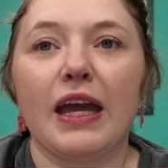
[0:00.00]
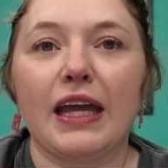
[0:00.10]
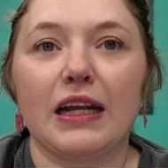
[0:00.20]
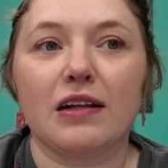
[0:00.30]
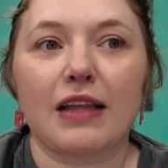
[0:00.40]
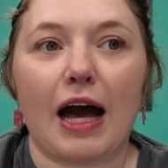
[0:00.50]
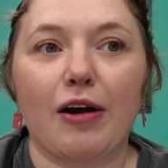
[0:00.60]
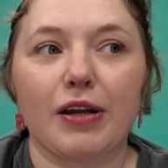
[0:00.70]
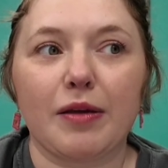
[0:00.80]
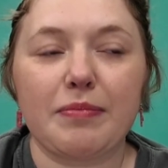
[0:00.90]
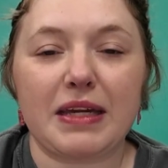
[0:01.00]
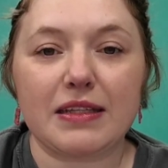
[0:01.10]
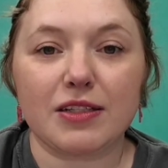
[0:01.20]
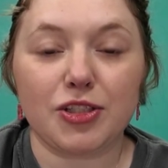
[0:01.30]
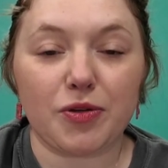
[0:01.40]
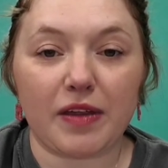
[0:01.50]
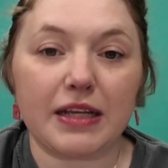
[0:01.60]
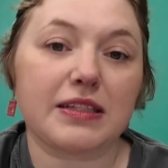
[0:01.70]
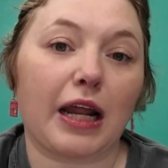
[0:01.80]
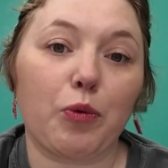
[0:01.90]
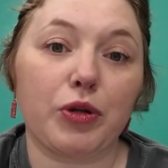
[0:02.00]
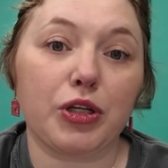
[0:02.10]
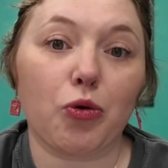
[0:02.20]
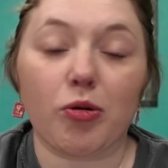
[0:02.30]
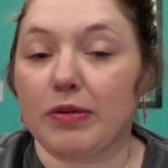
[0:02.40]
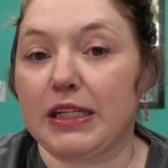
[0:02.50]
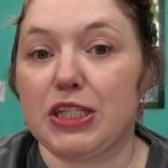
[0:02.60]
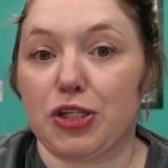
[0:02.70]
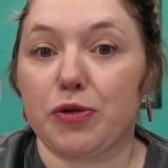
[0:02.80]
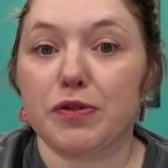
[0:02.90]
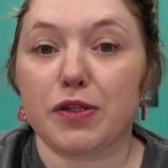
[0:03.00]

it allowed me to do things that I wouldn't normally do.